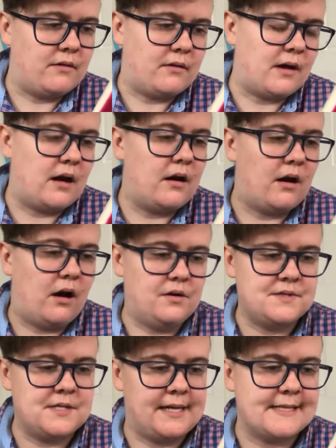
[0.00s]
the crowded
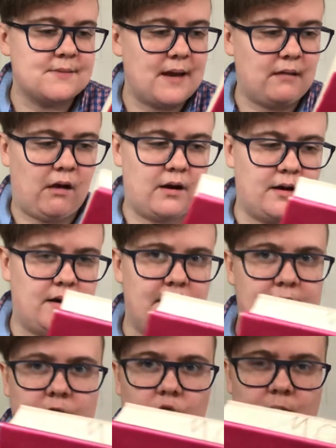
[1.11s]
halls to get to my locker and
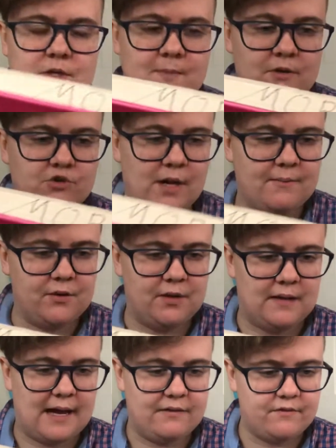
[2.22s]
had almost been trampled
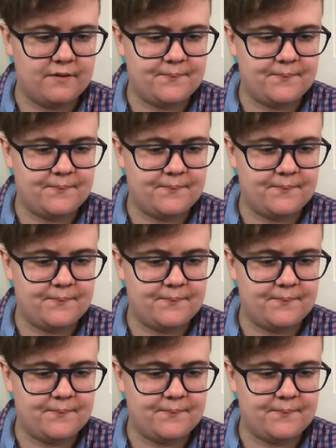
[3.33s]
alive.